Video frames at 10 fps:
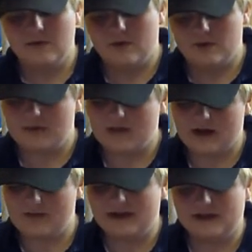We
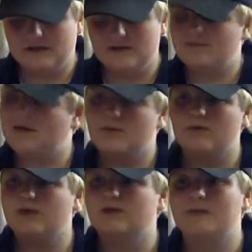recommend
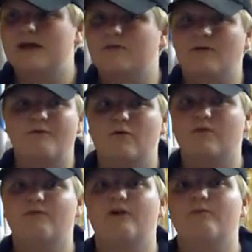it. This make we've got 4 or
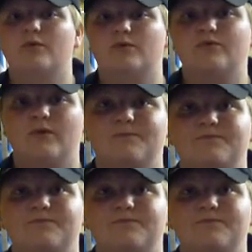5 models from.